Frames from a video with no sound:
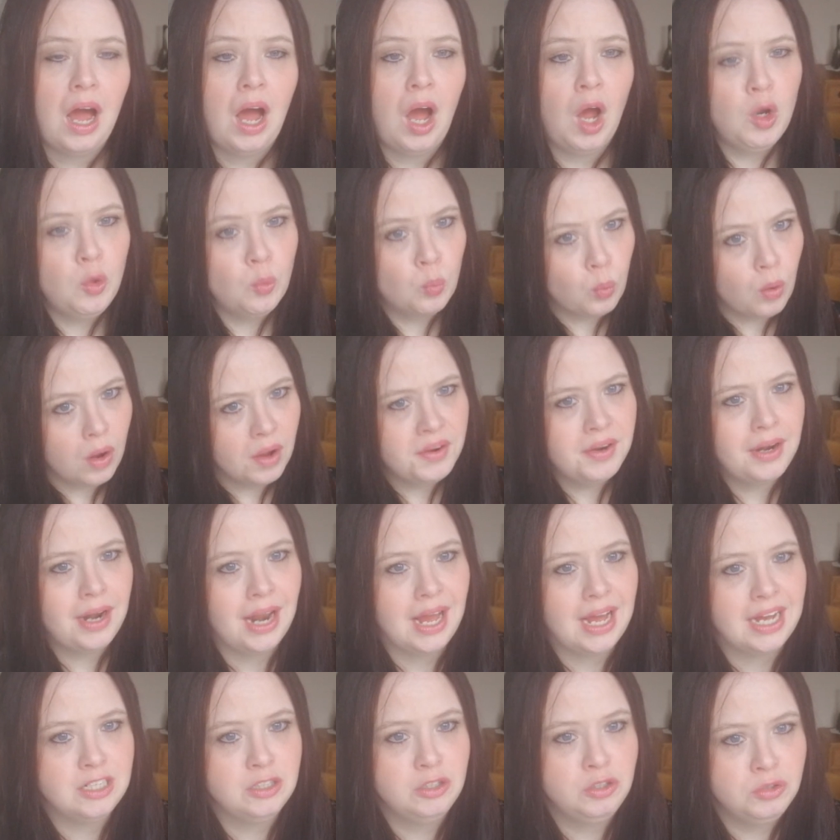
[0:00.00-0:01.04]
And one
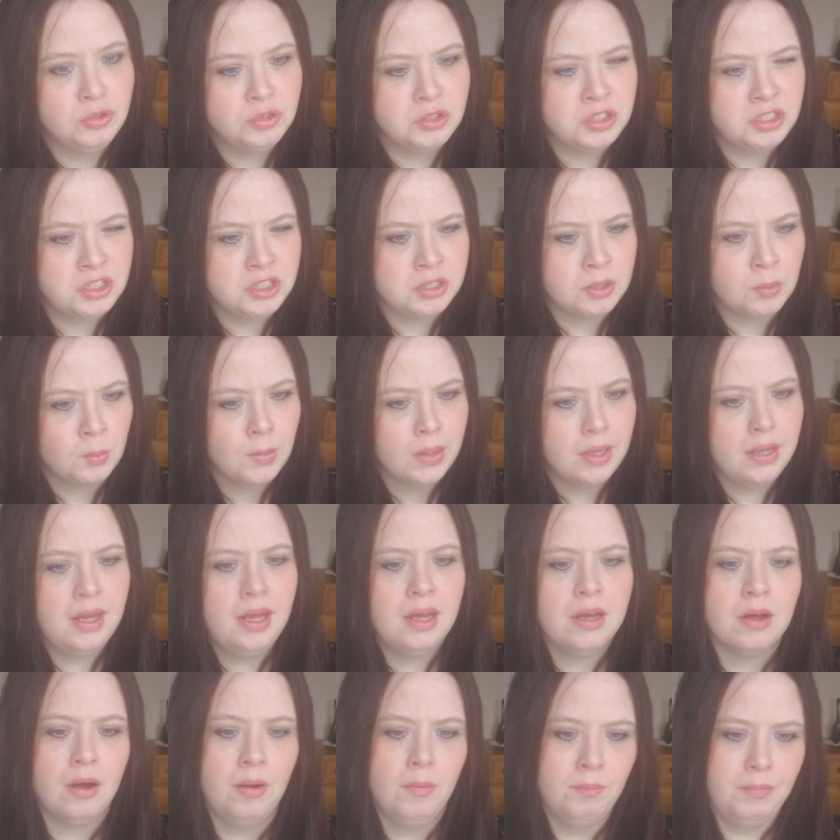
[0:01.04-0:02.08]
lad used to
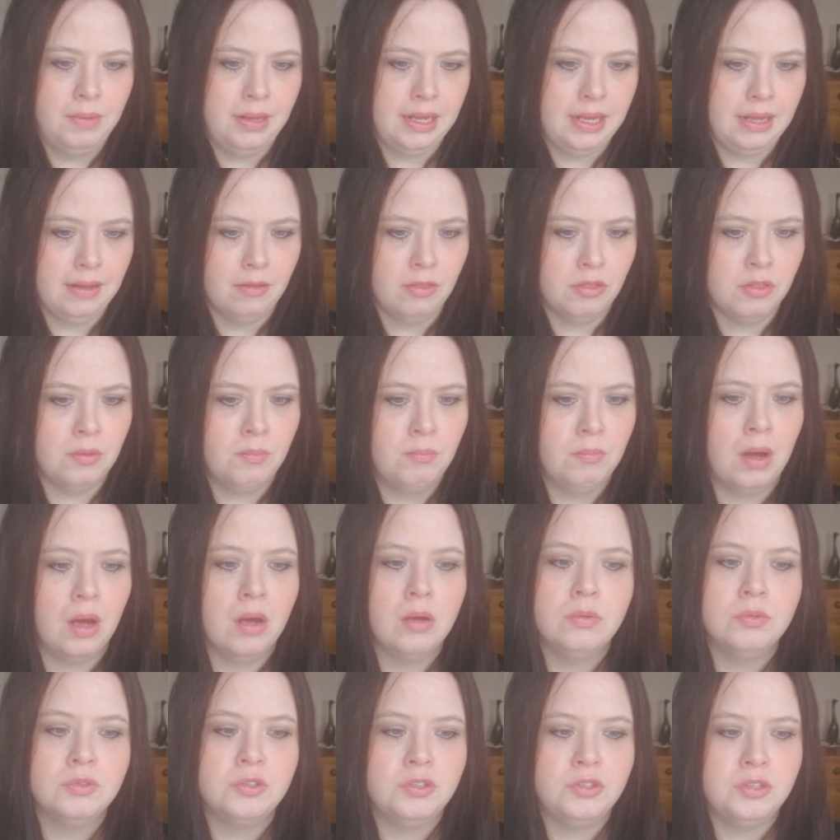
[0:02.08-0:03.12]
pick on me the
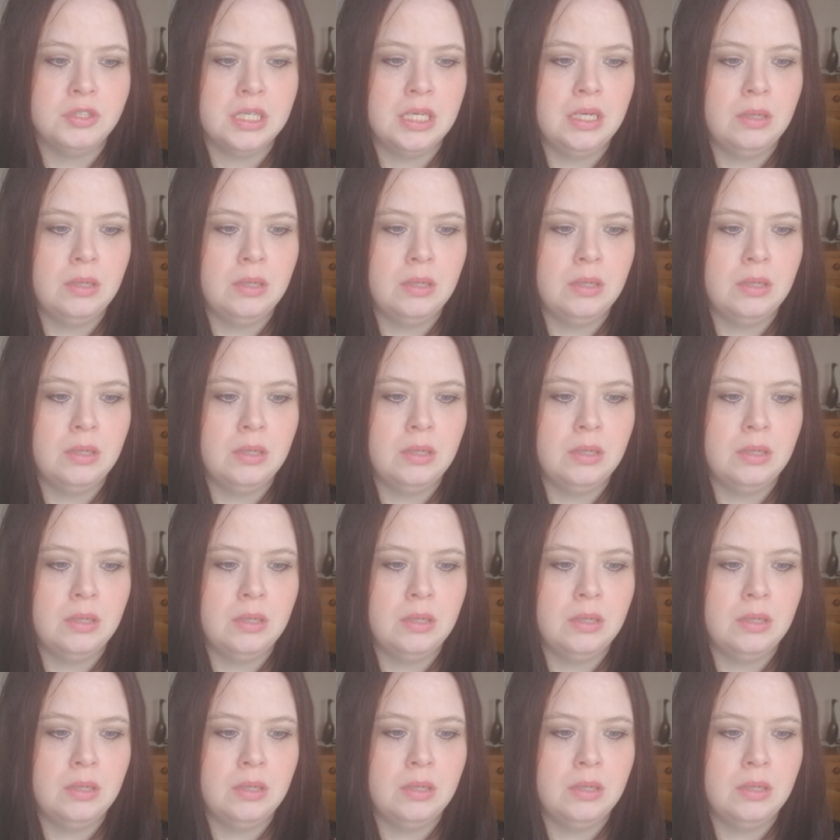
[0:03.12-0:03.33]
most.